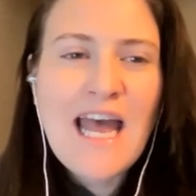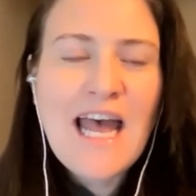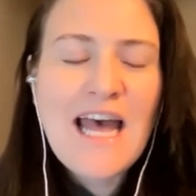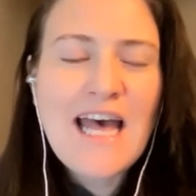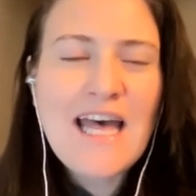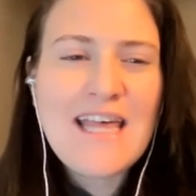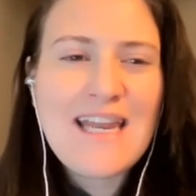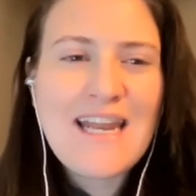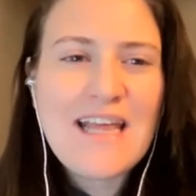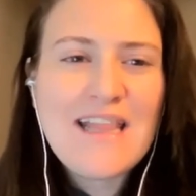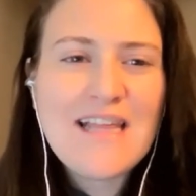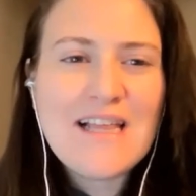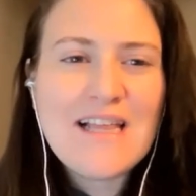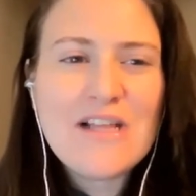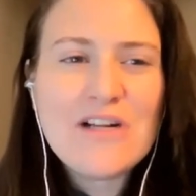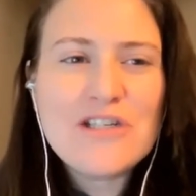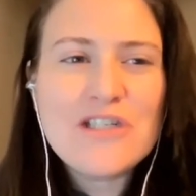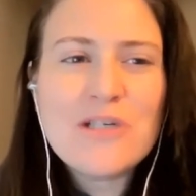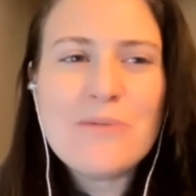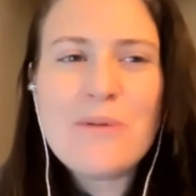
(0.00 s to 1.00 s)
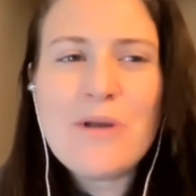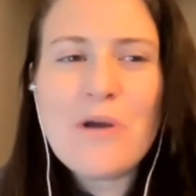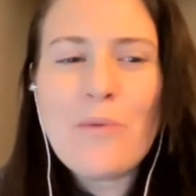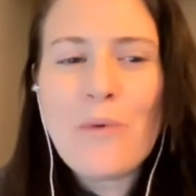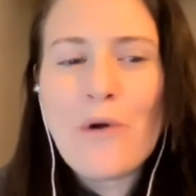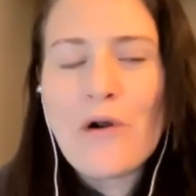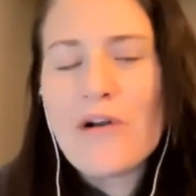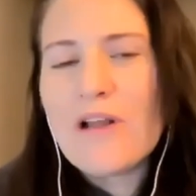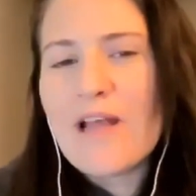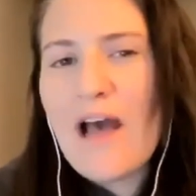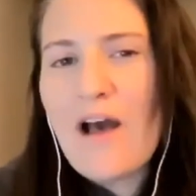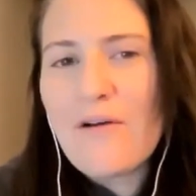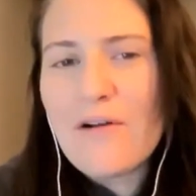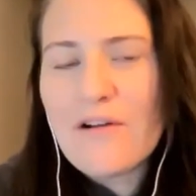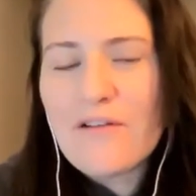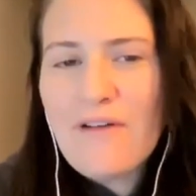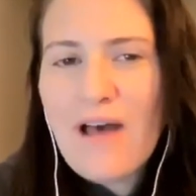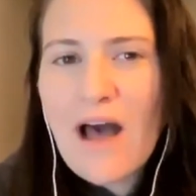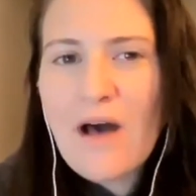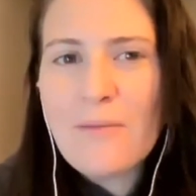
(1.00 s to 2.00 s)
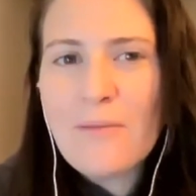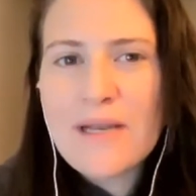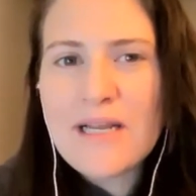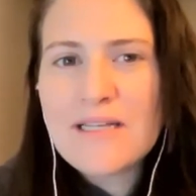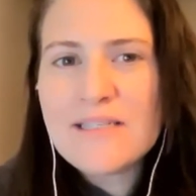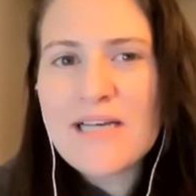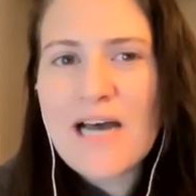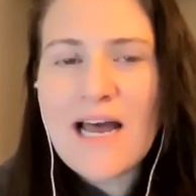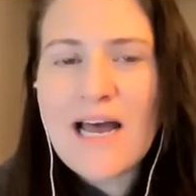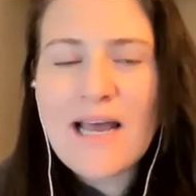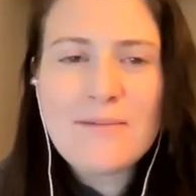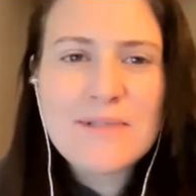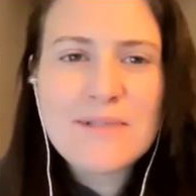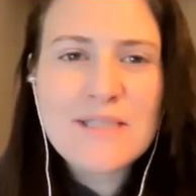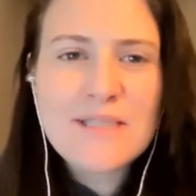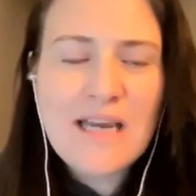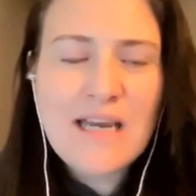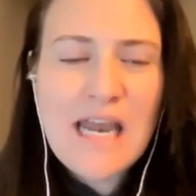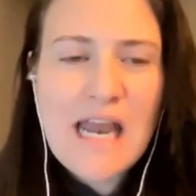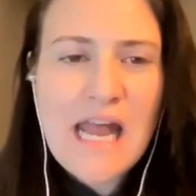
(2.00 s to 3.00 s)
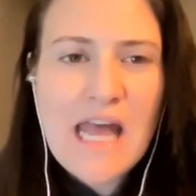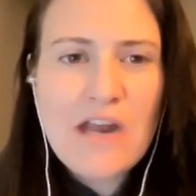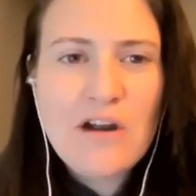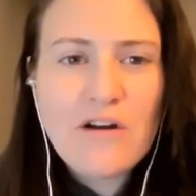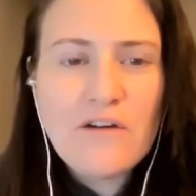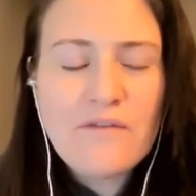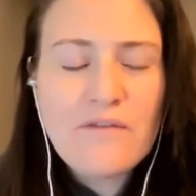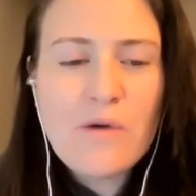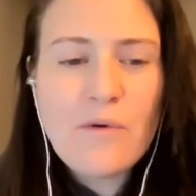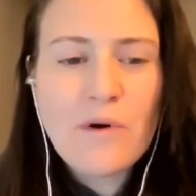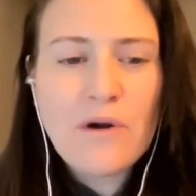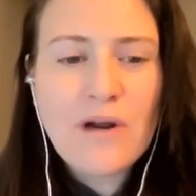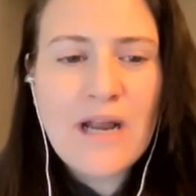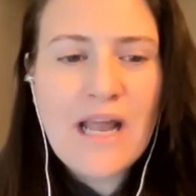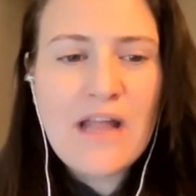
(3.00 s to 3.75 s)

And I think there should be a word count of how many times in an interview or